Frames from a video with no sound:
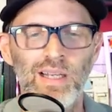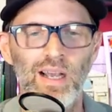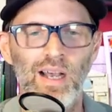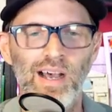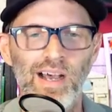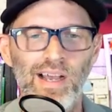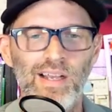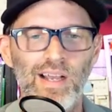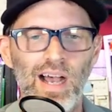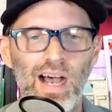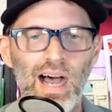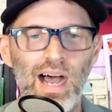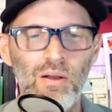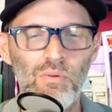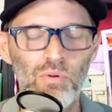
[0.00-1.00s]
Uh,
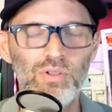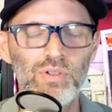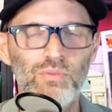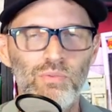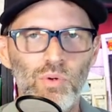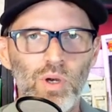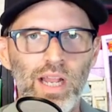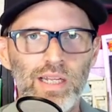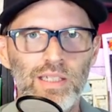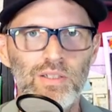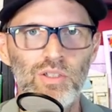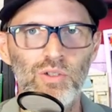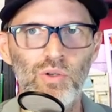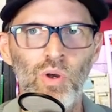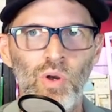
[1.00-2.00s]
I wonder if we're headed
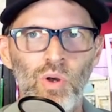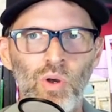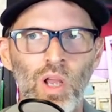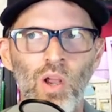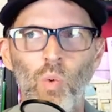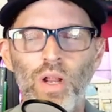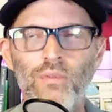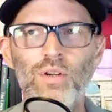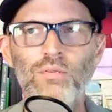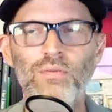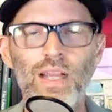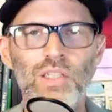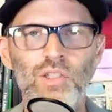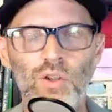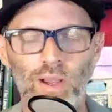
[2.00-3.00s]
to whatever
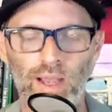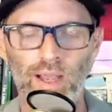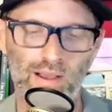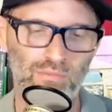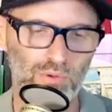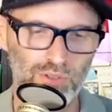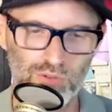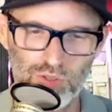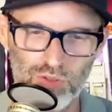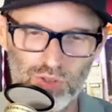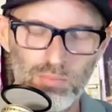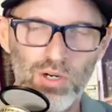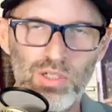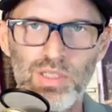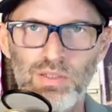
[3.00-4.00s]
device you have, whether it's your
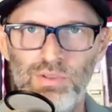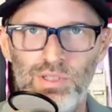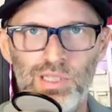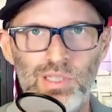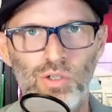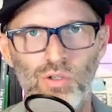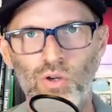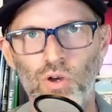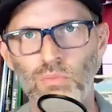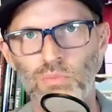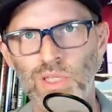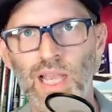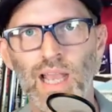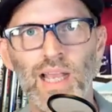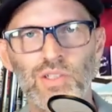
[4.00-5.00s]
smart TV, your
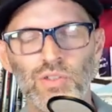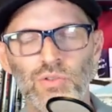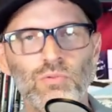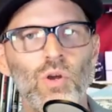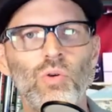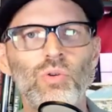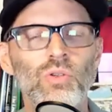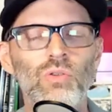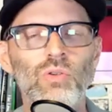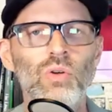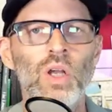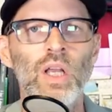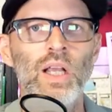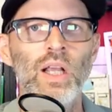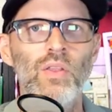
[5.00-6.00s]
Chromecast, your
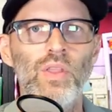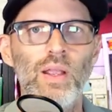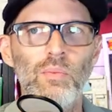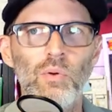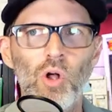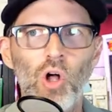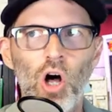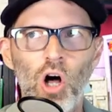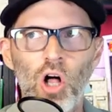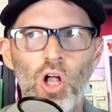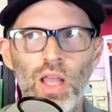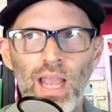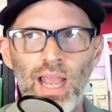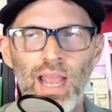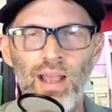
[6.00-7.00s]
Roku, they will
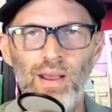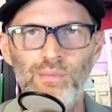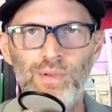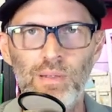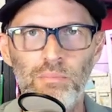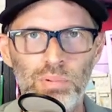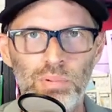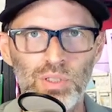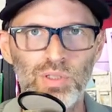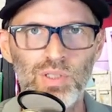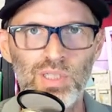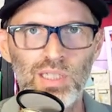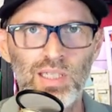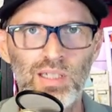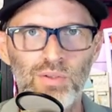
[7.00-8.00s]
all have a built
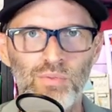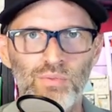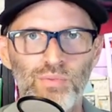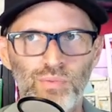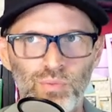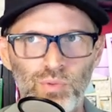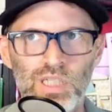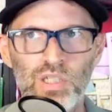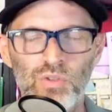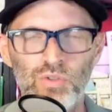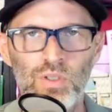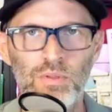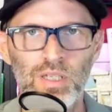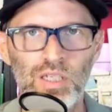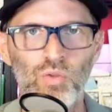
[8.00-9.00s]
in free
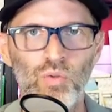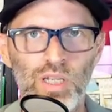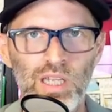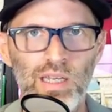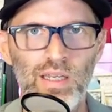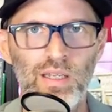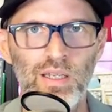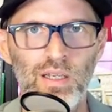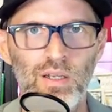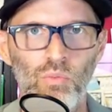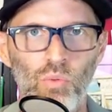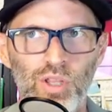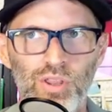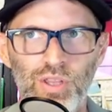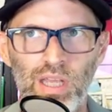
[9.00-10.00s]
streaming grid
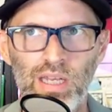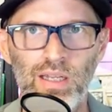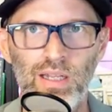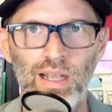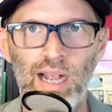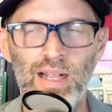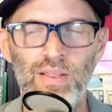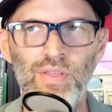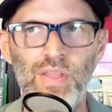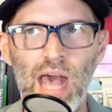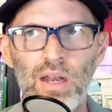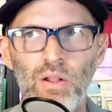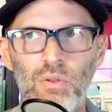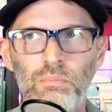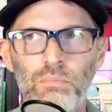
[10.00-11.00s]
with it and
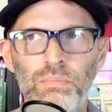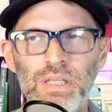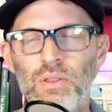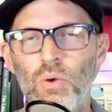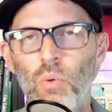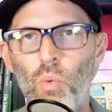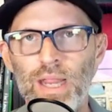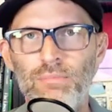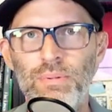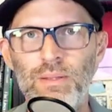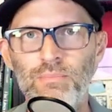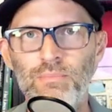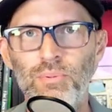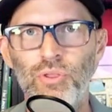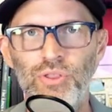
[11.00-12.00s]
that'll be the way
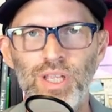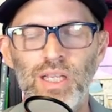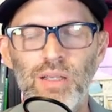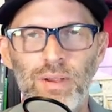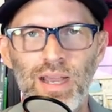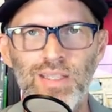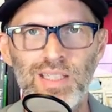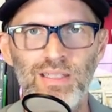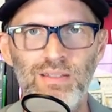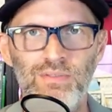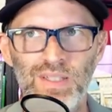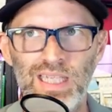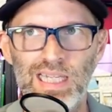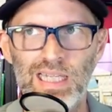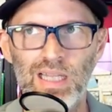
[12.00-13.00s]
people think about
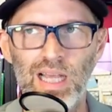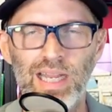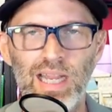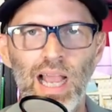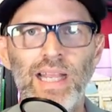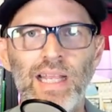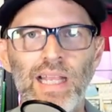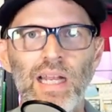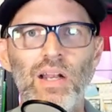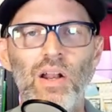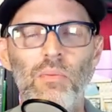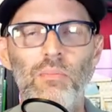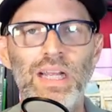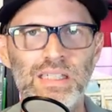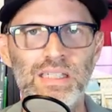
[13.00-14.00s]
TV. Like I get it
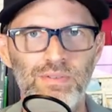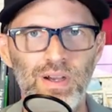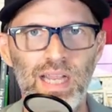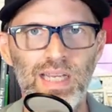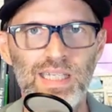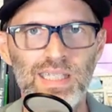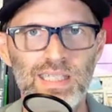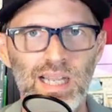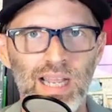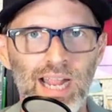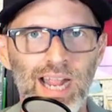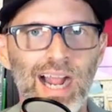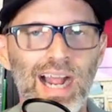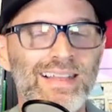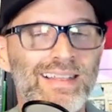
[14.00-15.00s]
on my device,
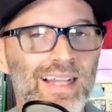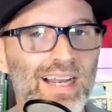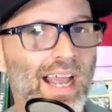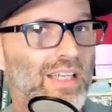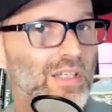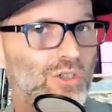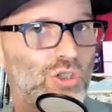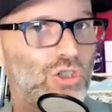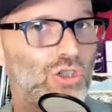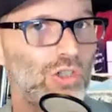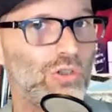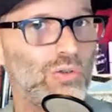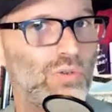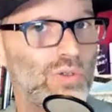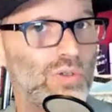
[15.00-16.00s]
and then I can
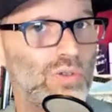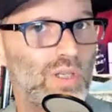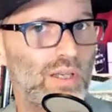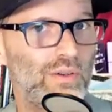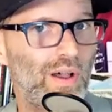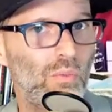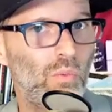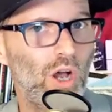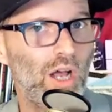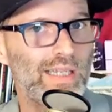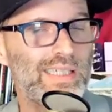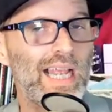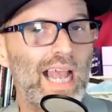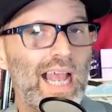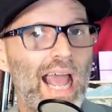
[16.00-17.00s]
choose if I
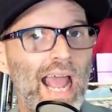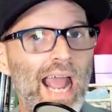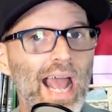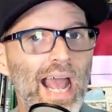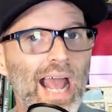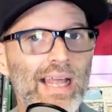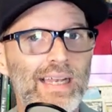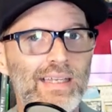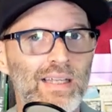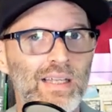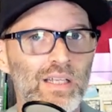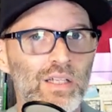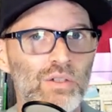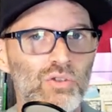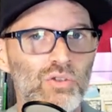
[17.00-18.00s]
want to add
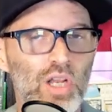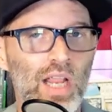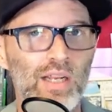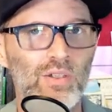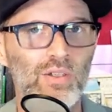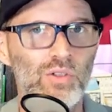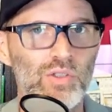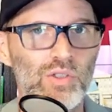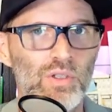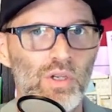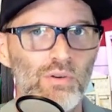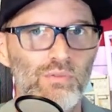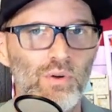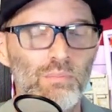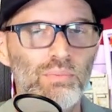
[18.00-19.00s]
channels
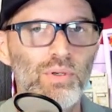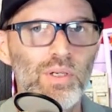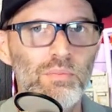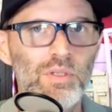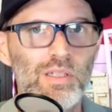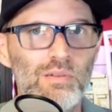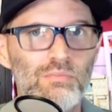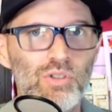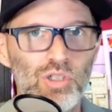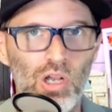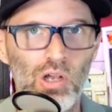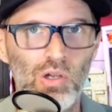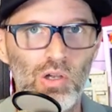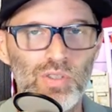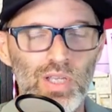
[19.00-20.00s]
for premium
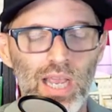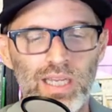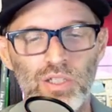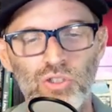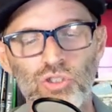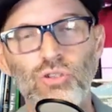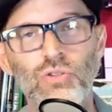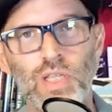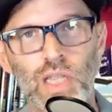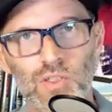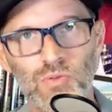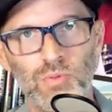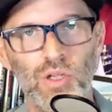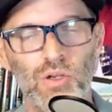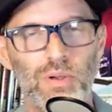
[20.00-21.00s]
shows. I can choose
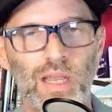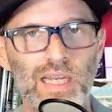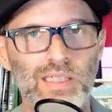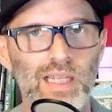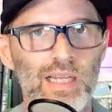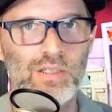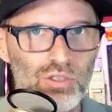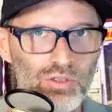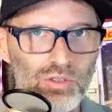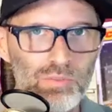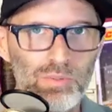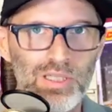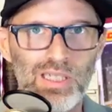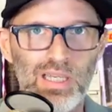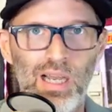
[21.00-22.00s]
HBO Max. I choose
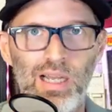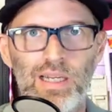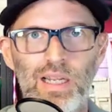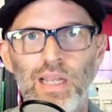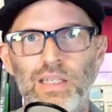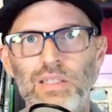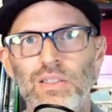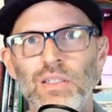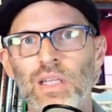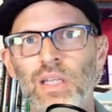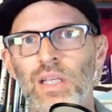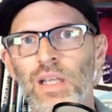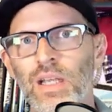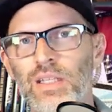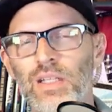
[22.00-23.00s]
Peacock. Right. I can,
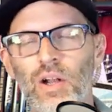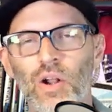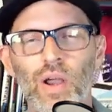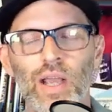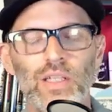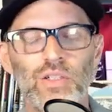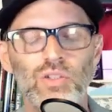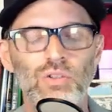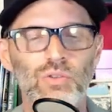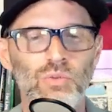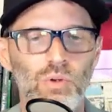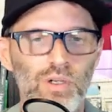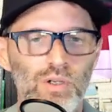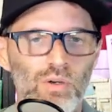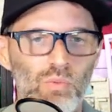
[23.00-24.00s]
you know, I can choose
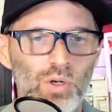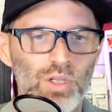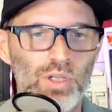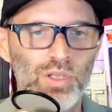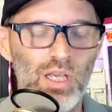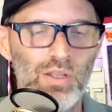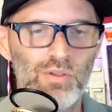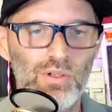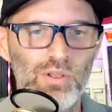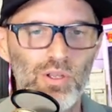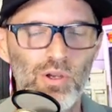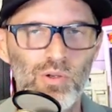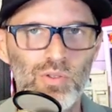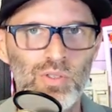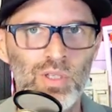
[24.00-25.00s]
one or one of the other of
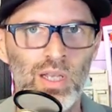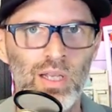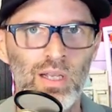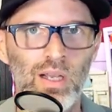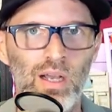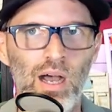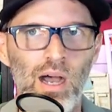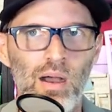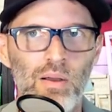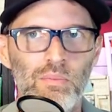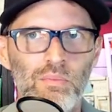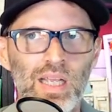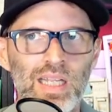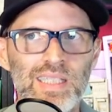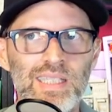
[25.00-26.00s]
those. Uh,
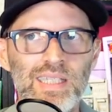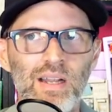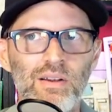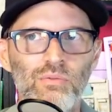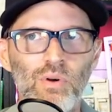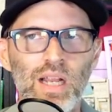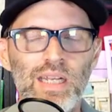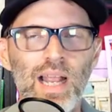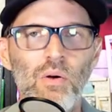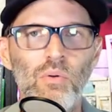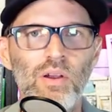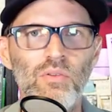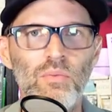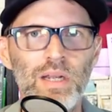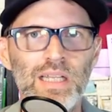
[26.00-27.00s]
instead of right now
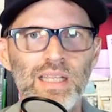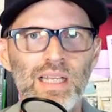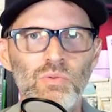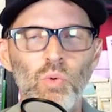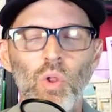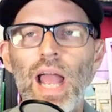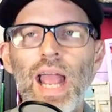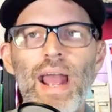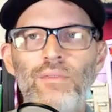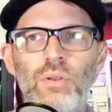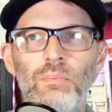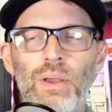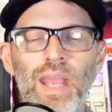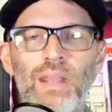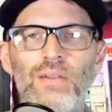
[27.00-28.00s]
where everybody thinks, well, I have
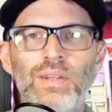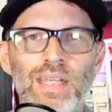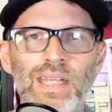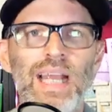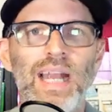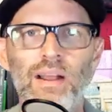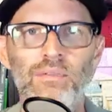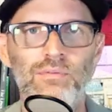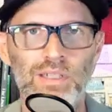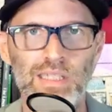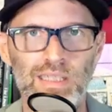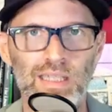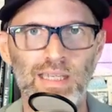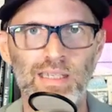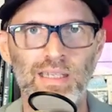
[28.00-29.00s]
to pay to get everything.